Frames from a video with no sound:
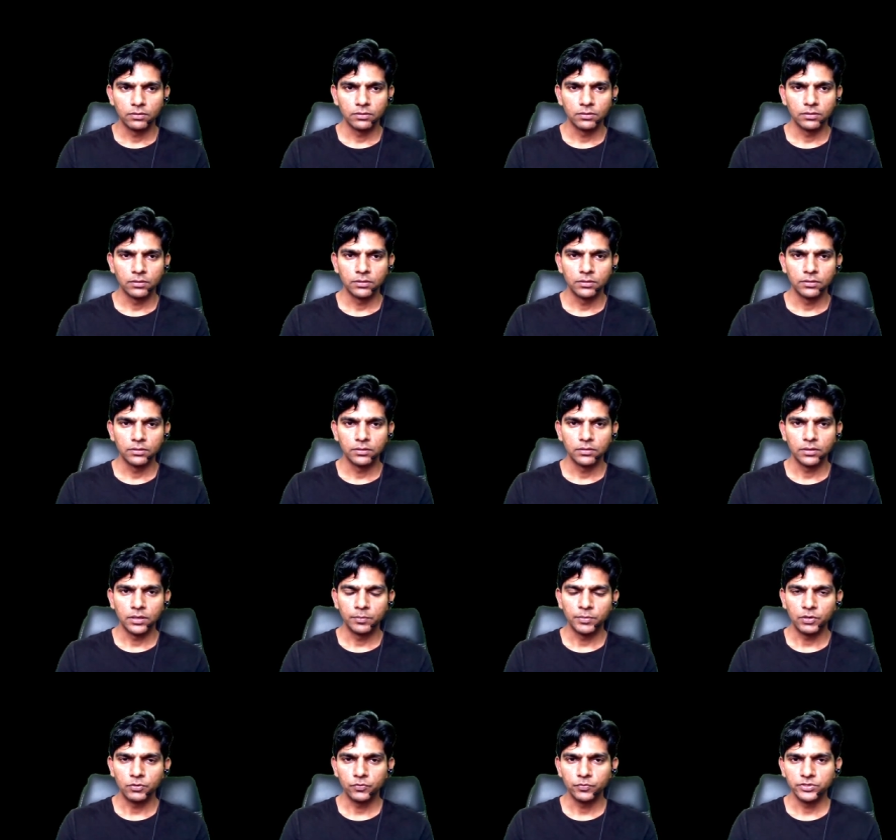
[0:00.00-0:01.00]

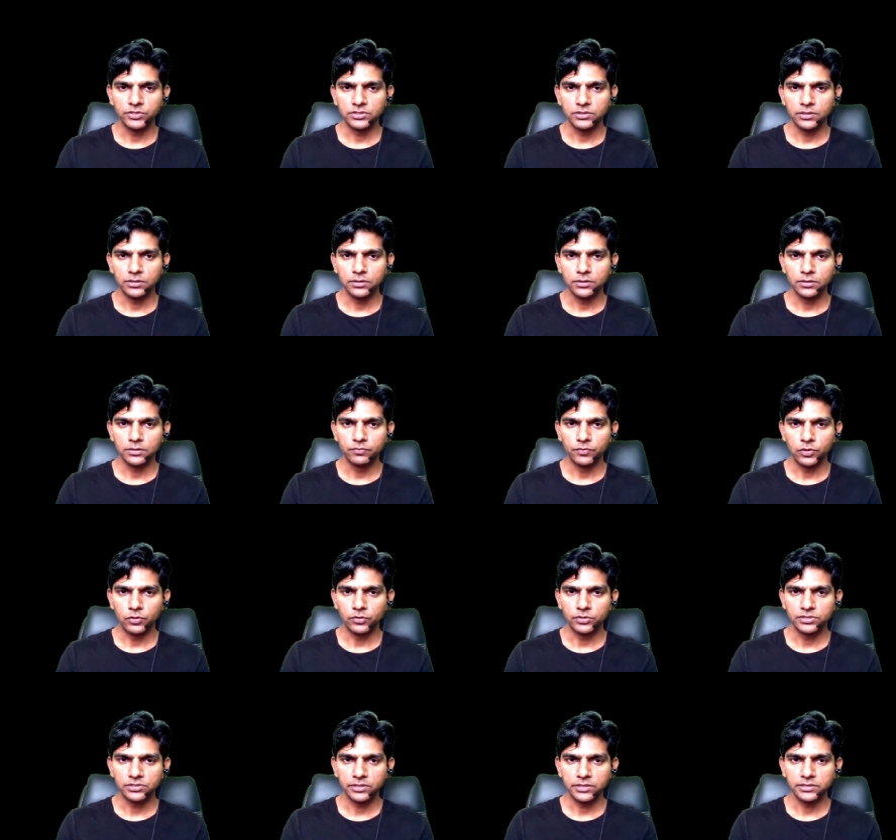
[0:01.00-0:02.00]
about which the
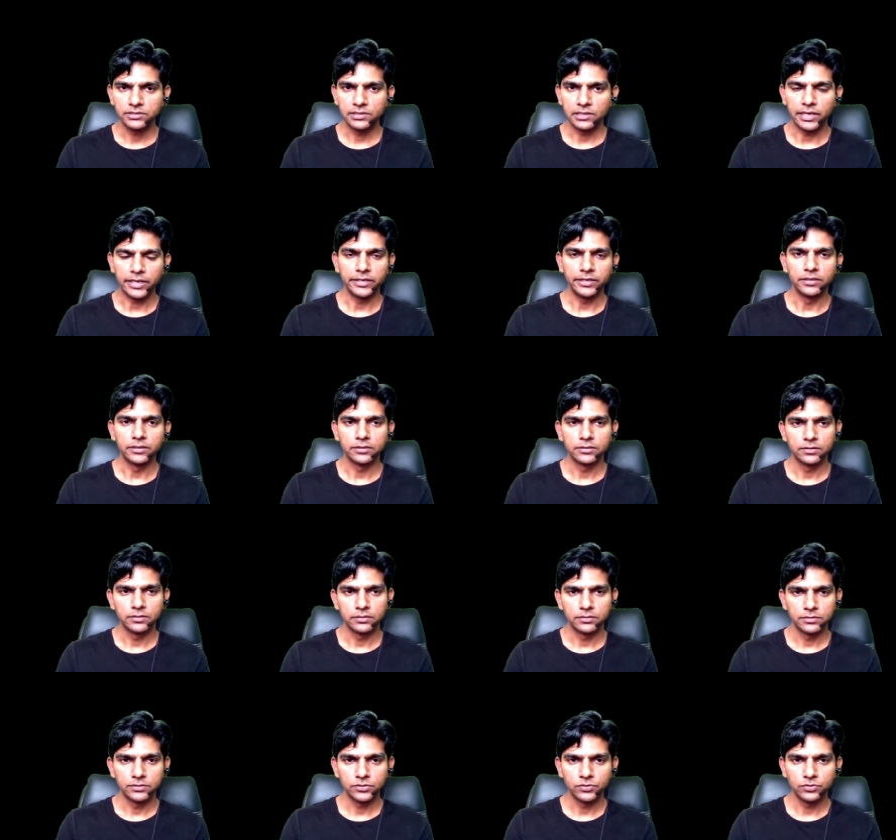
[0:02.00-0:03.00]
velocity is lined.
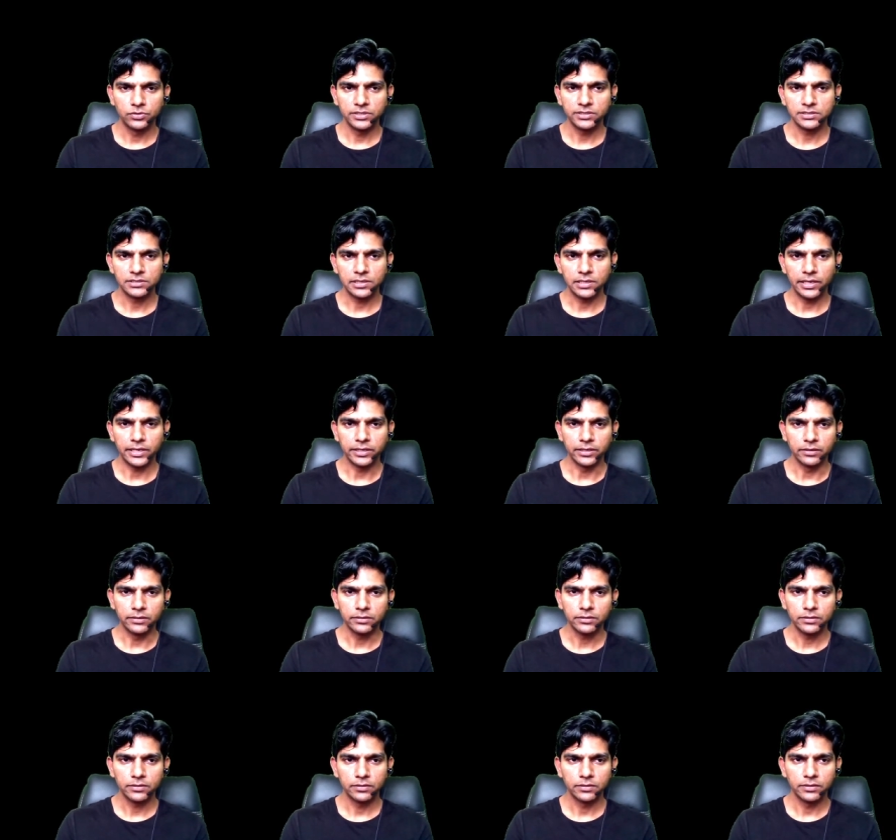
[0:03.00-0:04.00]
So this
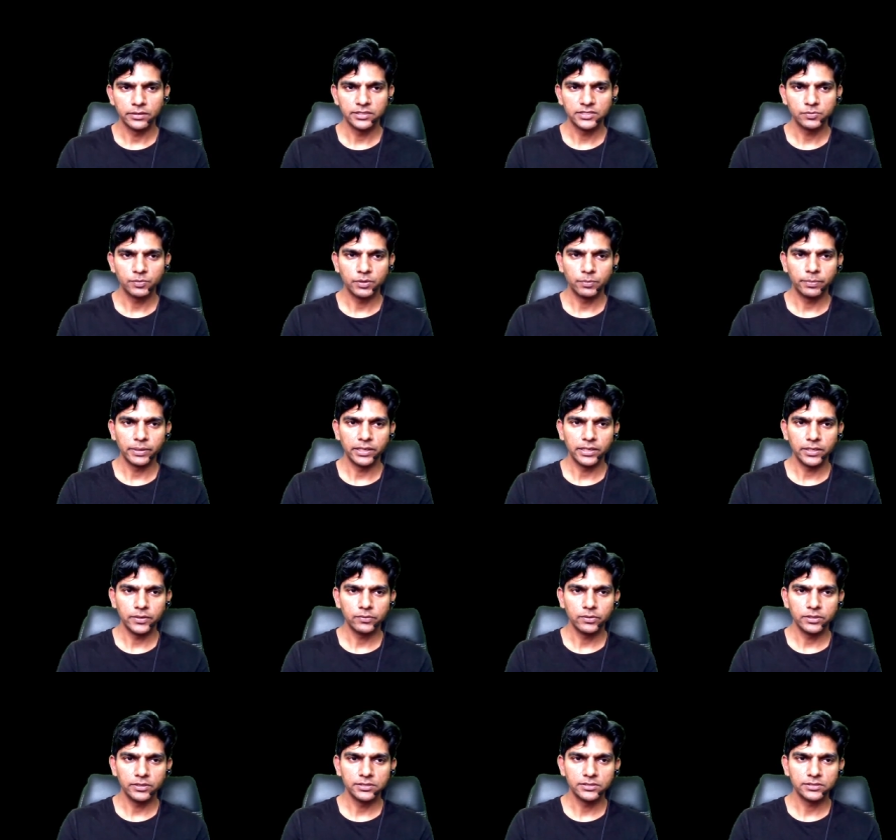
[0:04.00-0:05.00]
line, its
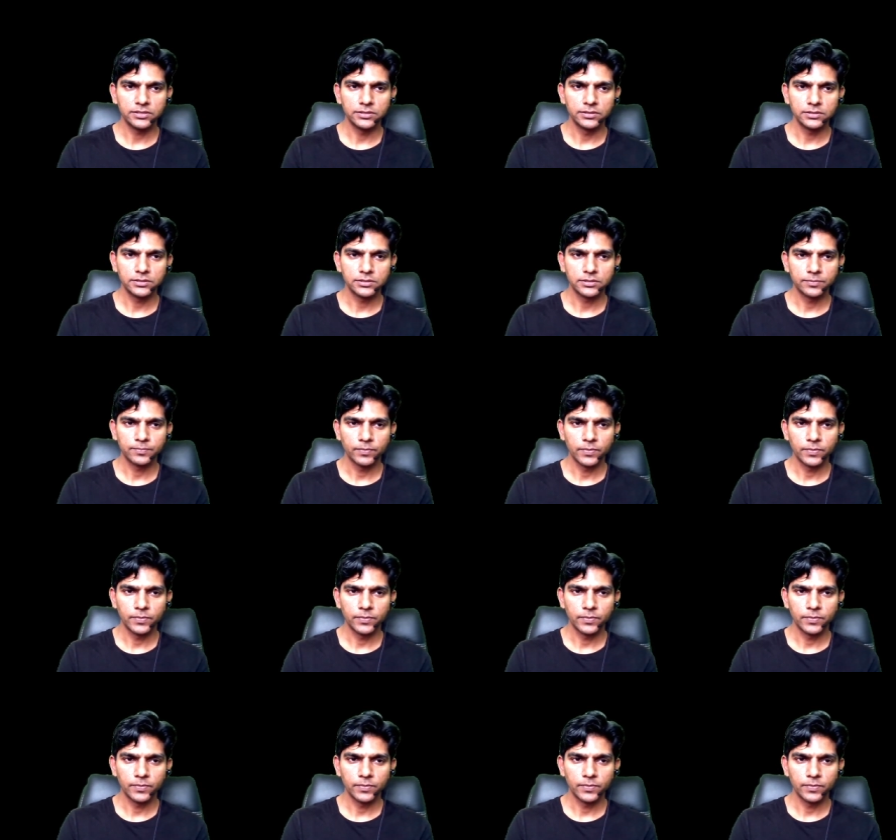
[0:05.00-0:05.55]
perpendicular distance